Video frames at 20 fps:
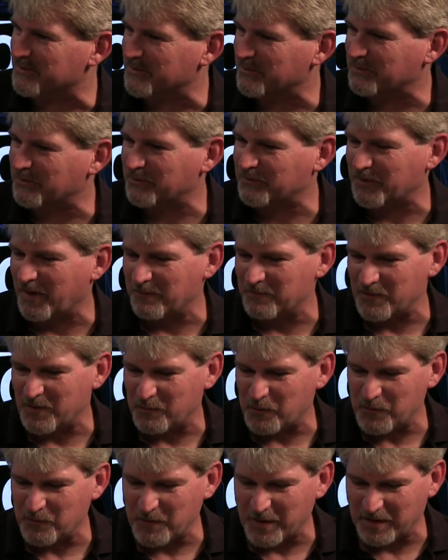This is something that
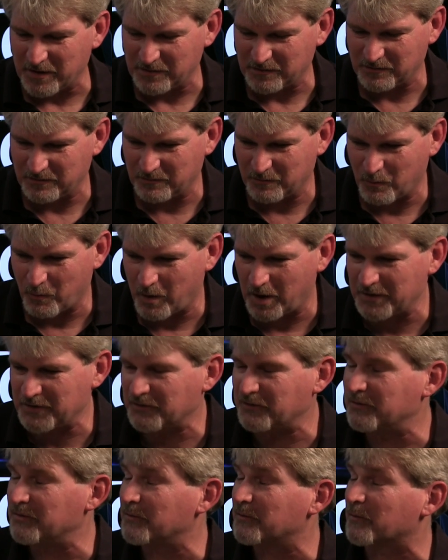we've been wanting
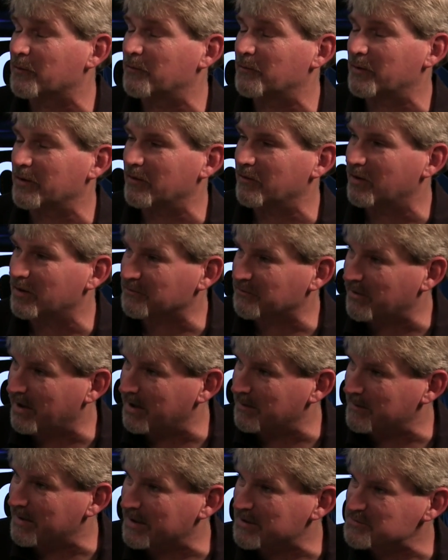to do for a very long
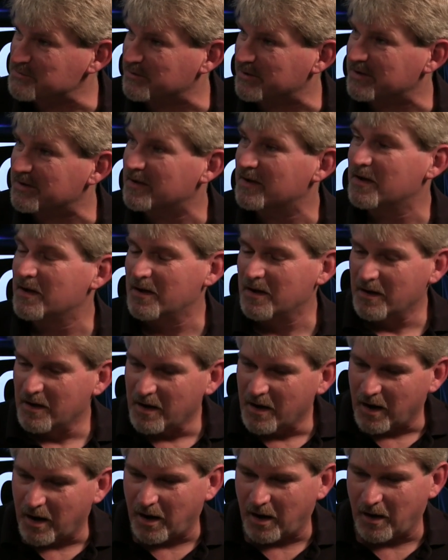time, actually.
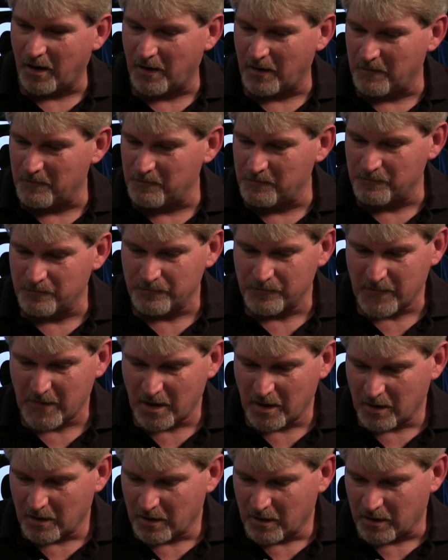Um,
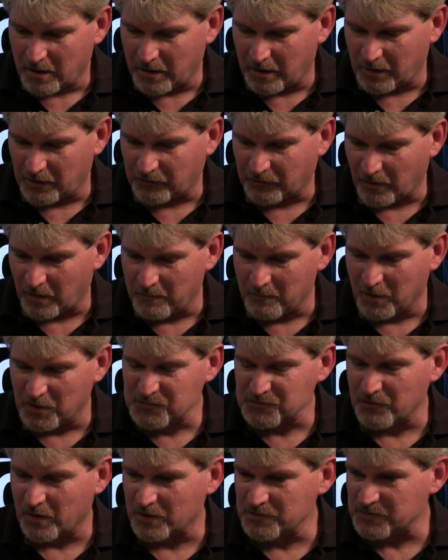it's a
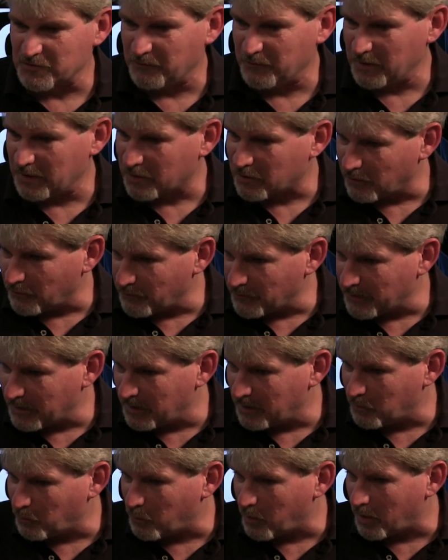much larger vehicle
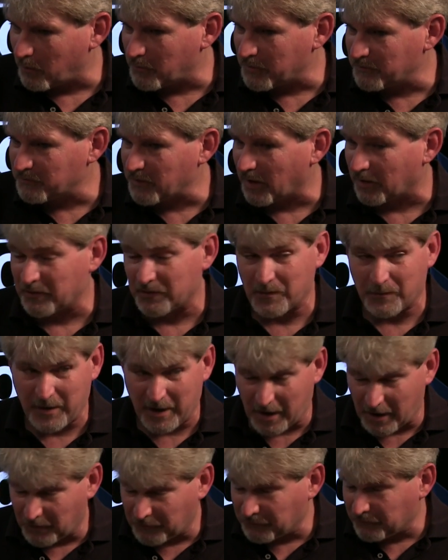than what we've done in the
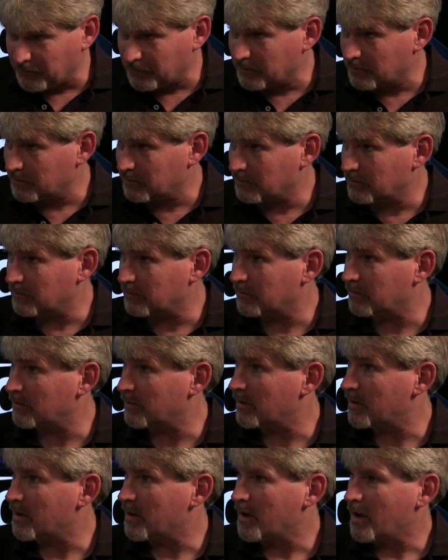past. How much
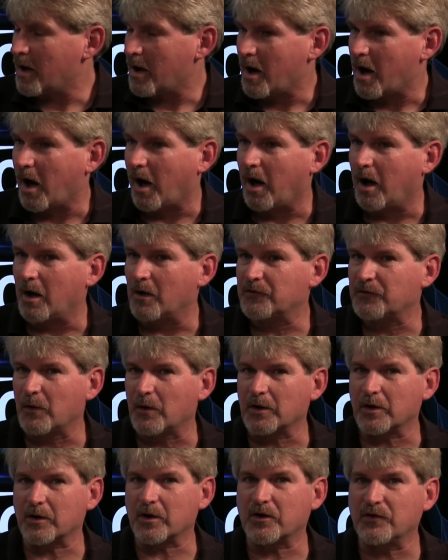larger? Uh, so
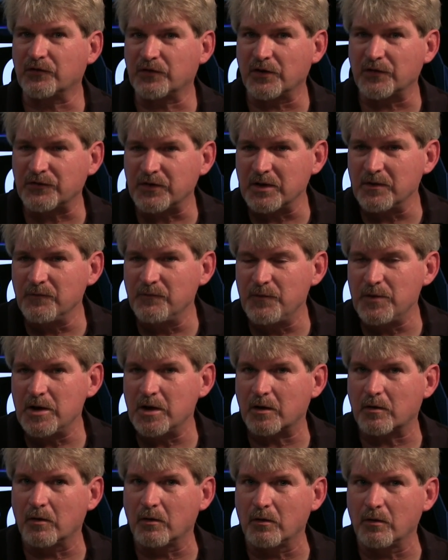our existing
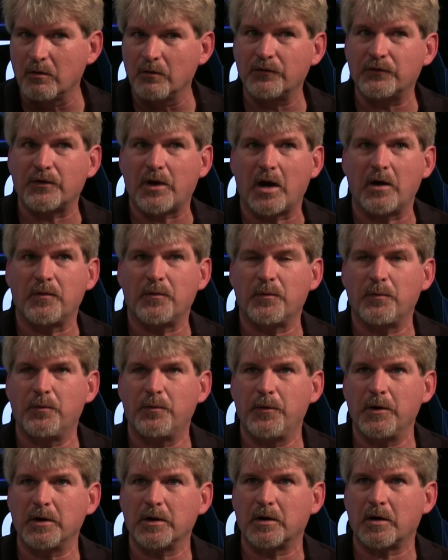vehicles, I
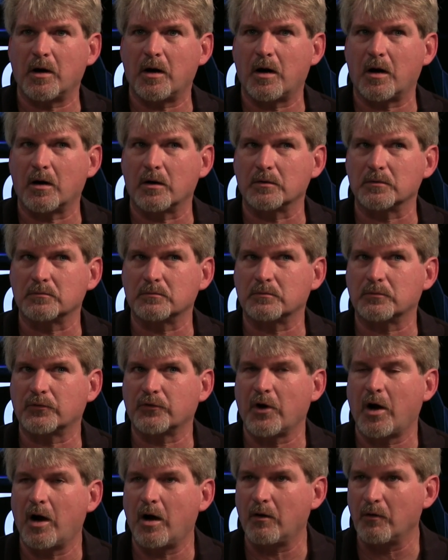think our
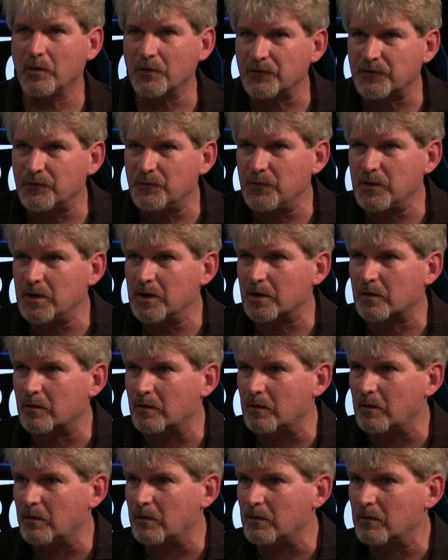tallest
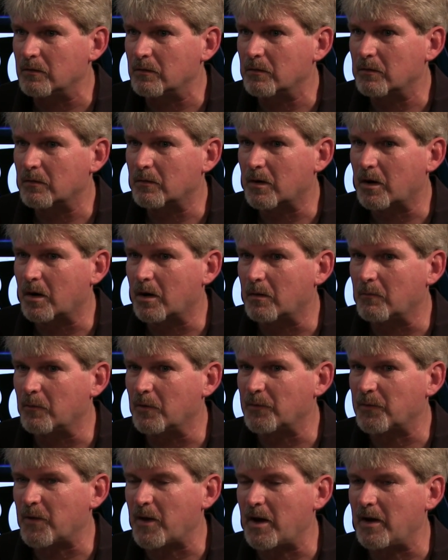vehicle um,
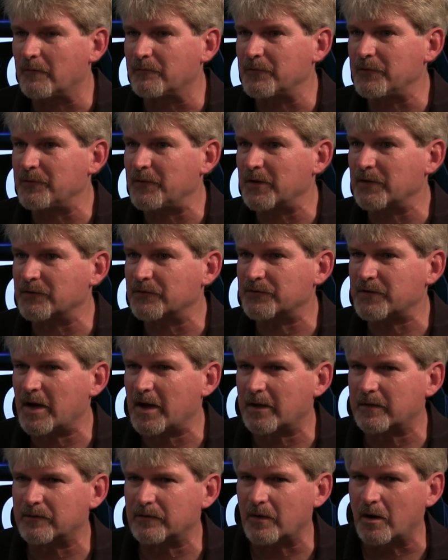with everything
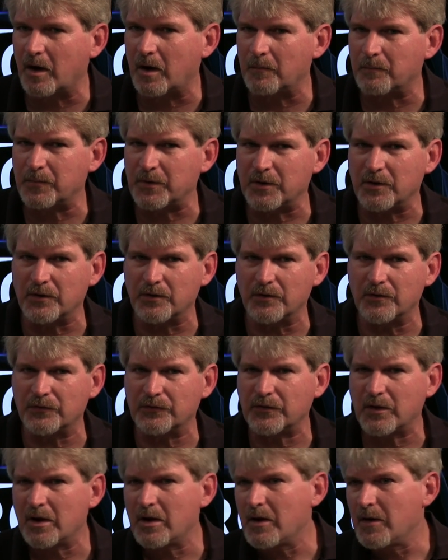stacked up
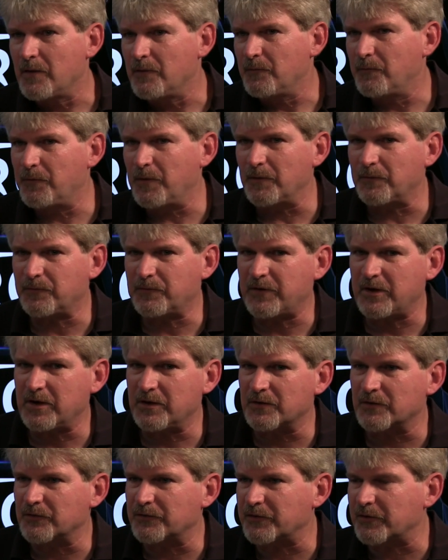is
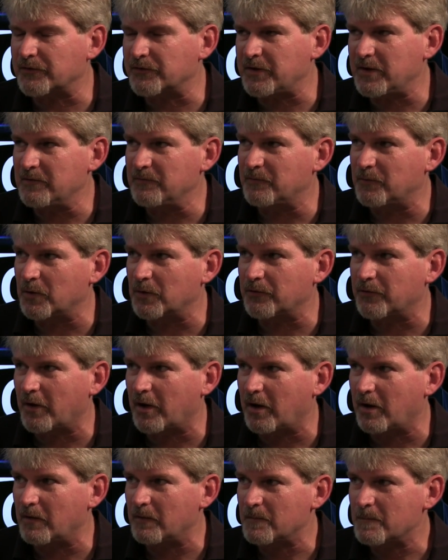15 or 16 foot
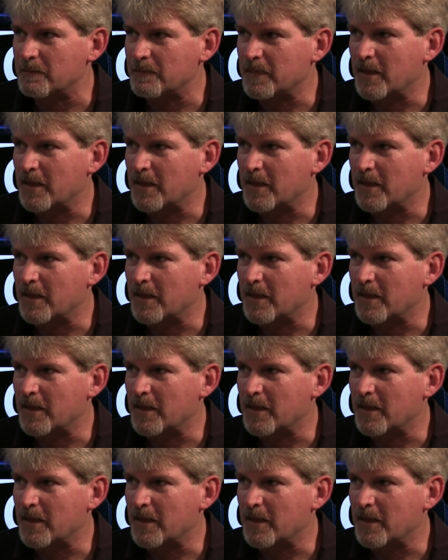tall.